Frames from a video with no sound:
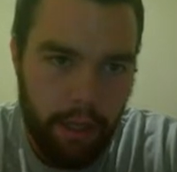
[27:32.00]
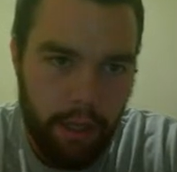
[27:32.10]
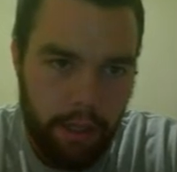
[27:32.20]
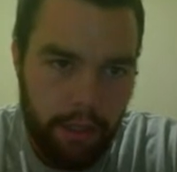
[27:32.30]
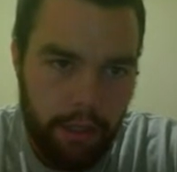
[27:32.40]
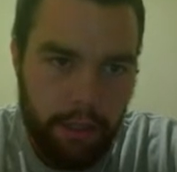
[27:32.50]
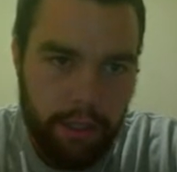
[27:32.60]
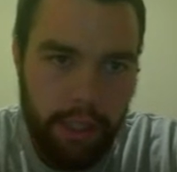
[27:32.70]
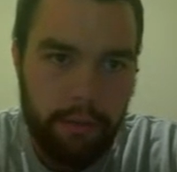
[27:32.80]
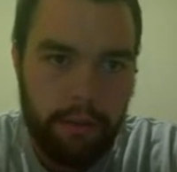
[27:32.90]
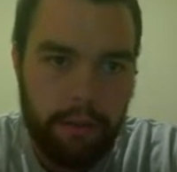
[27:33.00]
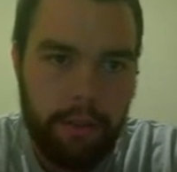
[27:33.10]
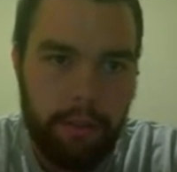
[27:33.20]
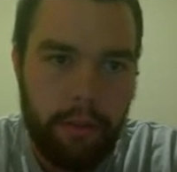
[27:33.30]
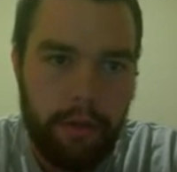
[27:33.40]
So he's got a
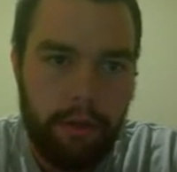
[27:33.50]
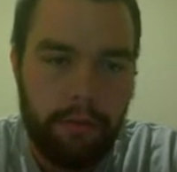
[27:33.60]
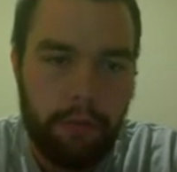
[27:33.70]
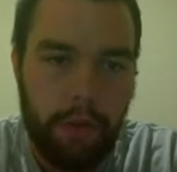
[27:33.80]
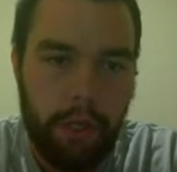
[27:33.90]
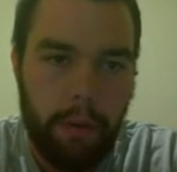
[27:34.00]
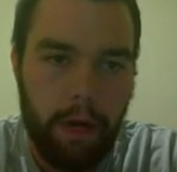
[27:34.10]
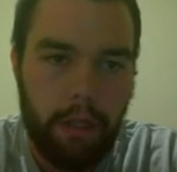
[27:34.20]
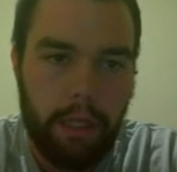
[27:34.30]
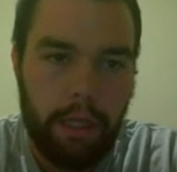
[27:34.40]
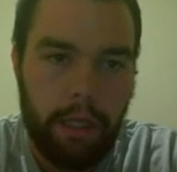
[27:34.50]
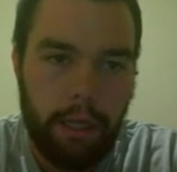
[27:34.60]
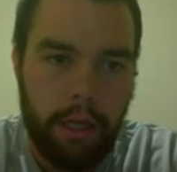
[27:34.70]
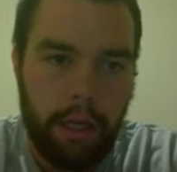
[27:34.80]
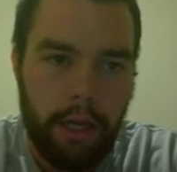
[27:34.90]
team here of Ludi, Poly,
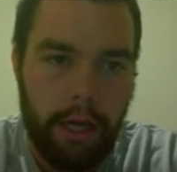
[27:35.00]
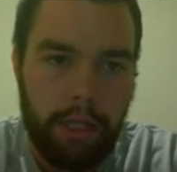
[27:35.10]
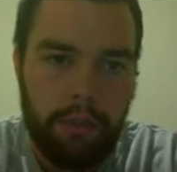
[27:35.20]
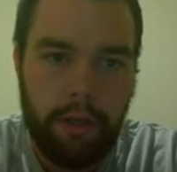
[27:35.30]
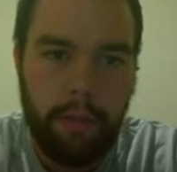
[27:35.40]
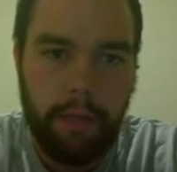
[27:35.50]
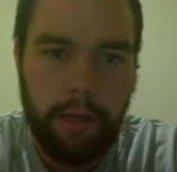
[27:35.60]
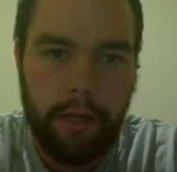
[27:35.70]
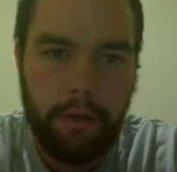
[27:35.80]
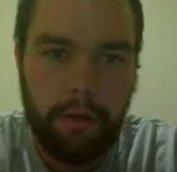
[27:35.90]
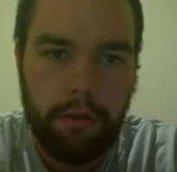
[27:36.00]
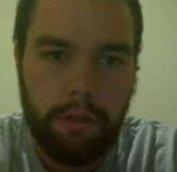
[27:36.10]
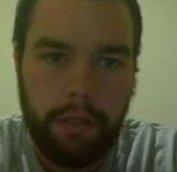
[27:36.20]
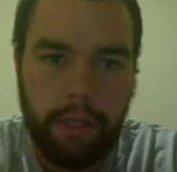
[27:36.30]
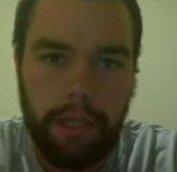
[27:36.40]
Hydra,
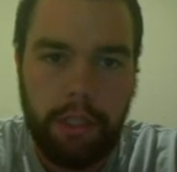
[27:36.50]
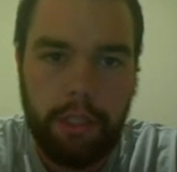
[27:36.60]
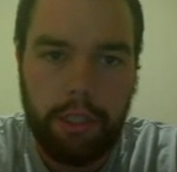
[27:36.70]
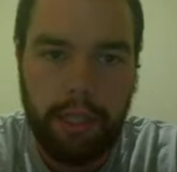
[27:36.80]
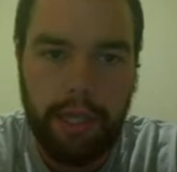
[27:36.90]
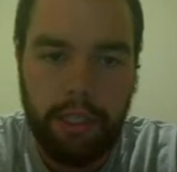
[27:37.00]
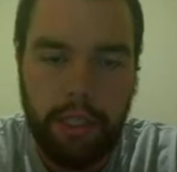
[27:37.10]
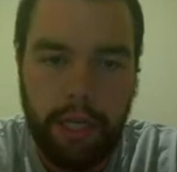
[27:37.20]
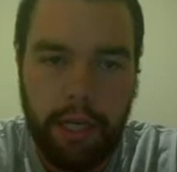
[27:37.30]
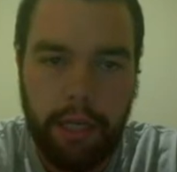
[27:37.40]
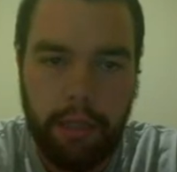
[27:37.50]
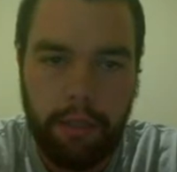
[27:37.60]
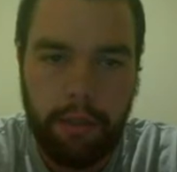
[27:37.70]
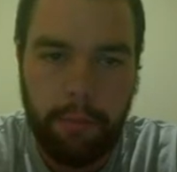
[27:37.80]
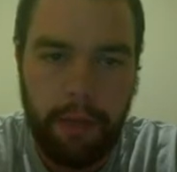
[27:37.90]
Metagross, Aegislash, and
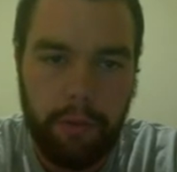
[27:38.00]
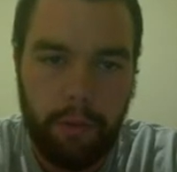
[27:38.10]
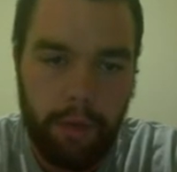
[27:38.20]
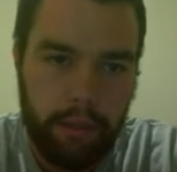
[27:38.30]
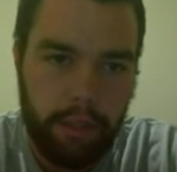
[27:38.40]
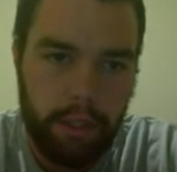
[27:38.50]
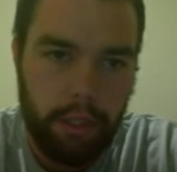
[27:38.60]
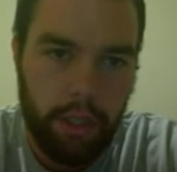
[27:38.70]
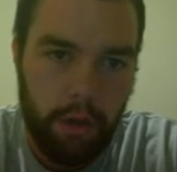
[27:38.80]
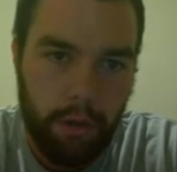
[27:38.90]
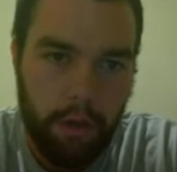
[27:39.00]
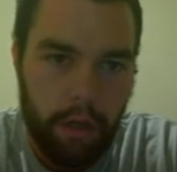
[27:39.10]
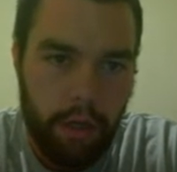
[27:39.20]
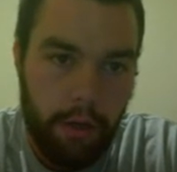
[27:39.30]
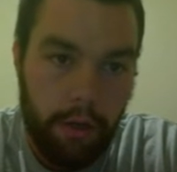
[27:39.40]
Mamoswine. So,
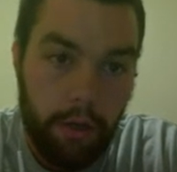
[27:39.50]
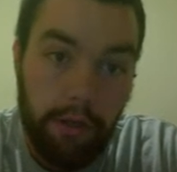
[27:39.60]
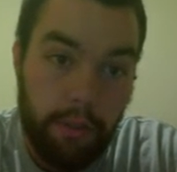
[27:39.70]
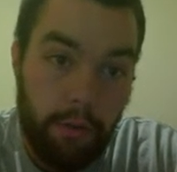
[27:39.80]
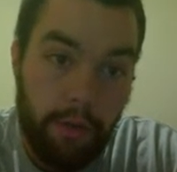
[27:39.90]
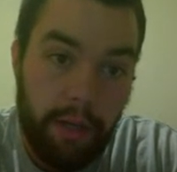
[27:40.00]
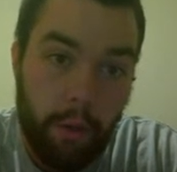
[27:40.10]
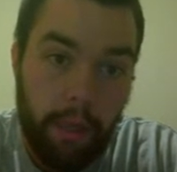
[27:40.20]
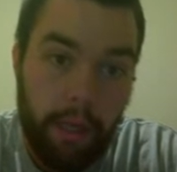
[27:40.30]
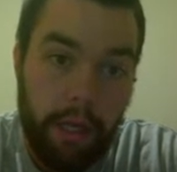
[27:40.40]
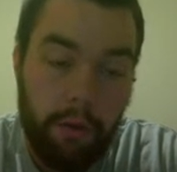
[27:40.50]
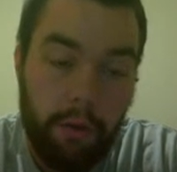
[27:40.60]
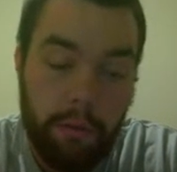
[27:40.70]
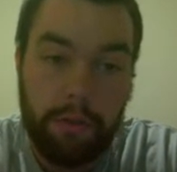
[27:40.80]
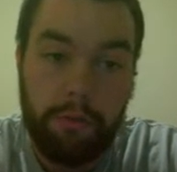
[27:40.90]
obviously Rain Mode here,
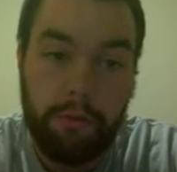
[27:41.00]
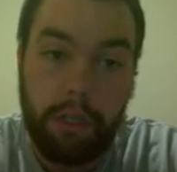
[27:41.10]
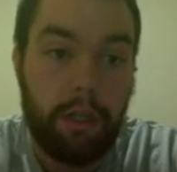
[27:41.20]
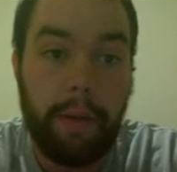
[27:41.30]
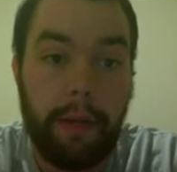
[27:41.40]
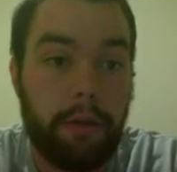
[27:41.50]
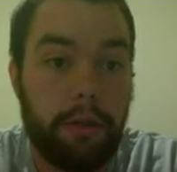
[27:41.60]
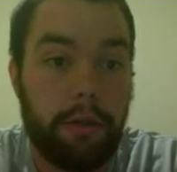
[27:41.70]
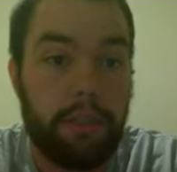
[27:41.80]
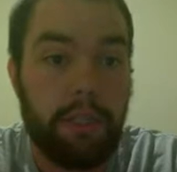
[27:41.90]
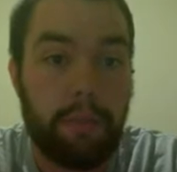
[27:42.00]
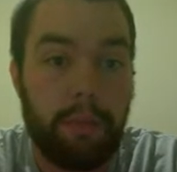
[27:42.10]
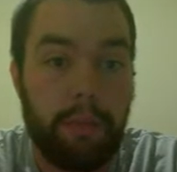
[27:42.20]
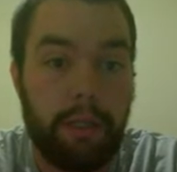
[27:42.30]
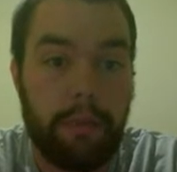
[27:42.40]
which is really good on a Metagross team in my
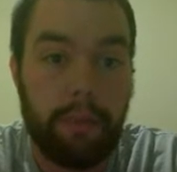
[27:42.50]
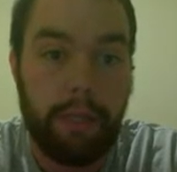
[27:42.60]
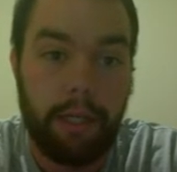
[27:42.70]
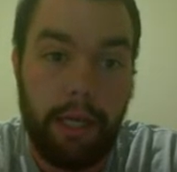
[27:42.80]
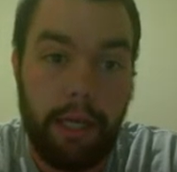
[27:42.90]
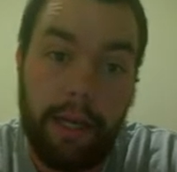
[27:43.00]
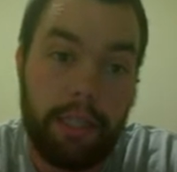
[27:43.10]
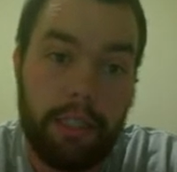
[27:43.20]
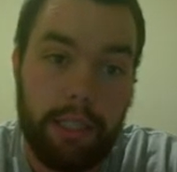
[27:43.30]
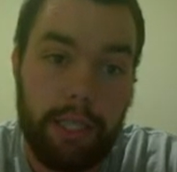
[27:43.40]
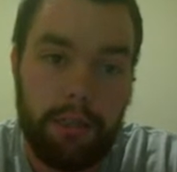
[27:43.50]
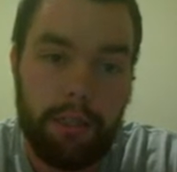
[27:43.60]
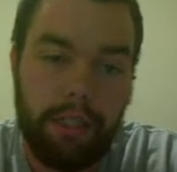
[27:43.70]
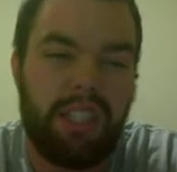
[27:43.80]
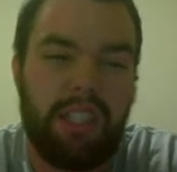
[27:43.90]
opinion, because, and Aegislash,
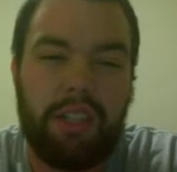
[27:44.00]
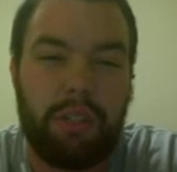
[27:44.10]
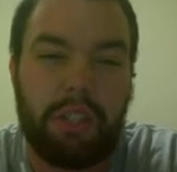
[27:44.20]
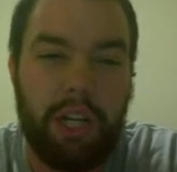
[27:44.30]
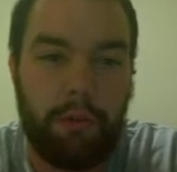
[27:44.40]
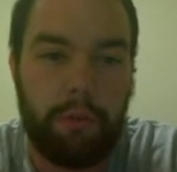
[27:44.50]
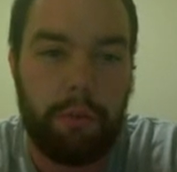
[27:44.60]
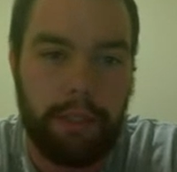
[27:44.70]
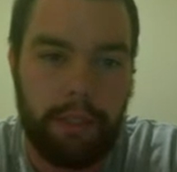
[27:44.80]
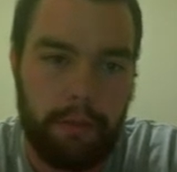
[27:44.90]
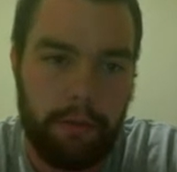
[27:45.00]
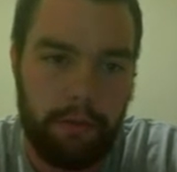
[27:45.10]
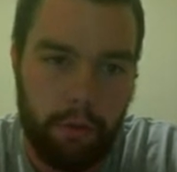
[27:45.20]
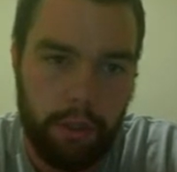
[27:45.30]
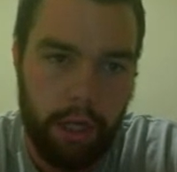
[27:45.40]
just in Steel types in general, because it, of course,